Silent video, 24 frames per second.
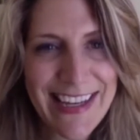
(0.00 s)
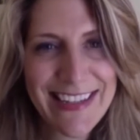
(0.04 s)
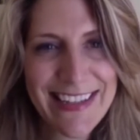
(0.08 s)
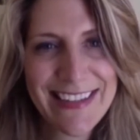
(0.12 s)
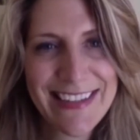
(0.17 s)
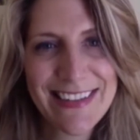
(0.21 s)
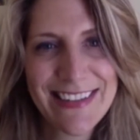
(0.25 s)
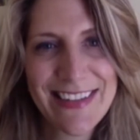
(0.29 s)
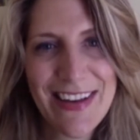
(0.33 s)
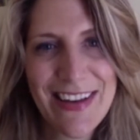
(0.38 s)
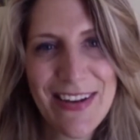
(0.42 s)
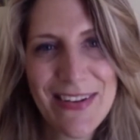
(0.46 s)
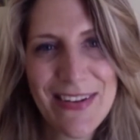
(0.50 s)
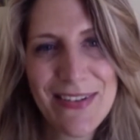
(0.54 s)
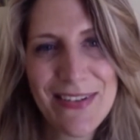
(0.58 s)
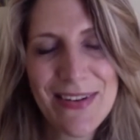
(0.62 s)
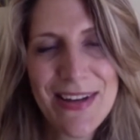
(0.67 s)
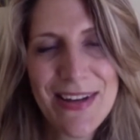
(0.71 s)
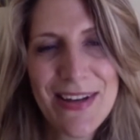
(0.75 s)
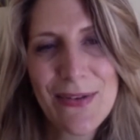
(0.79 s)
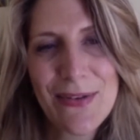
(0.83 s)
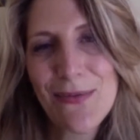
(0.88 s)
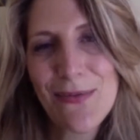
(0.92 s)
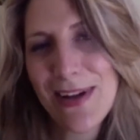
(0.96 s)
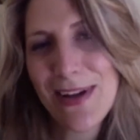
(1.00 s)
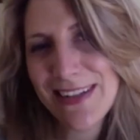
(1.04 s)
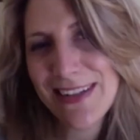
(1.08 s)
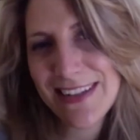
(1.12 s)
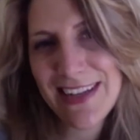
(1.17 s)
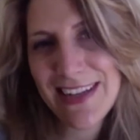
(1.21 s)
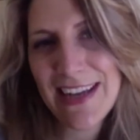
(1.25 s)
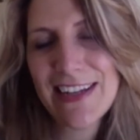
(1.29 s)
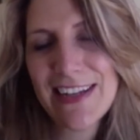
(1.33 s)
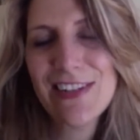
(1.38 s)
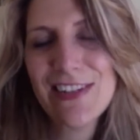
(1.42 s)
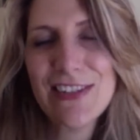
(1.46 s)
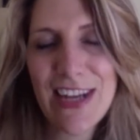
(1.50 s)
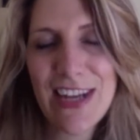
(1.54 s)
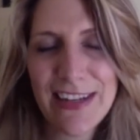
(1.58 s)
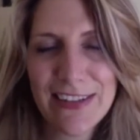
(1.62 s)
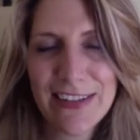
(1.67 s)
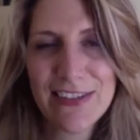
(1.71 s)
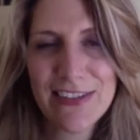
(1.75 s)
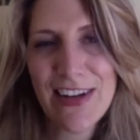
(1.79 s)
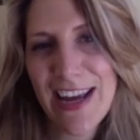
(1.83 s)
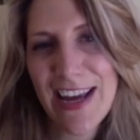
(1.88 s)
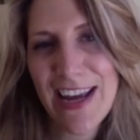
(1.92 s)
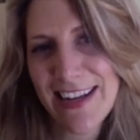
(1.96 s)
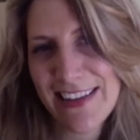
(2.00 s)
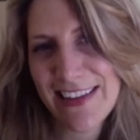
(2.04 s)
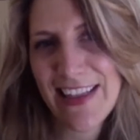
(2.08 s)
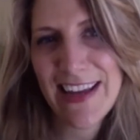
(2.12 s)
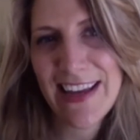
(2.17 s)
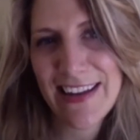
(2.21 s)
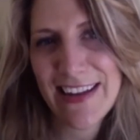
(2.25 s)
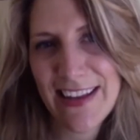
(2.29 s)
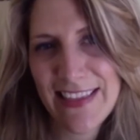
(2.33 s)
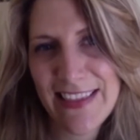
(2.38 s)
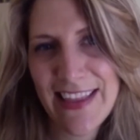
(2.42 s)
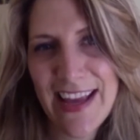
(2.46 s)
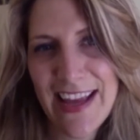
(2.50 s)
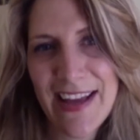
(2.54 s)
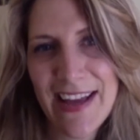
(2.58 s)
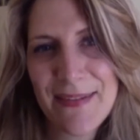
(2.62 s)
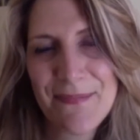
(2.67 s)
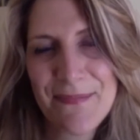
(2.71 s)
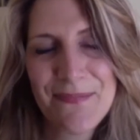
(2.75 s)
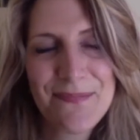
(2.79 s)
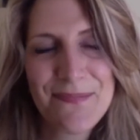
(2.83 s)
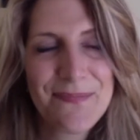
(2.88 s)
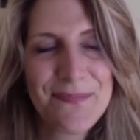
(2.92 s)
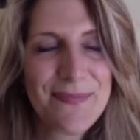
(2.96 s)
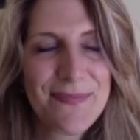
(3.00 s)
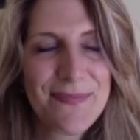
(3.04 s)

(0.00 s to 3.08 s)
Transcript: and so wanted to kind of shine a light on that.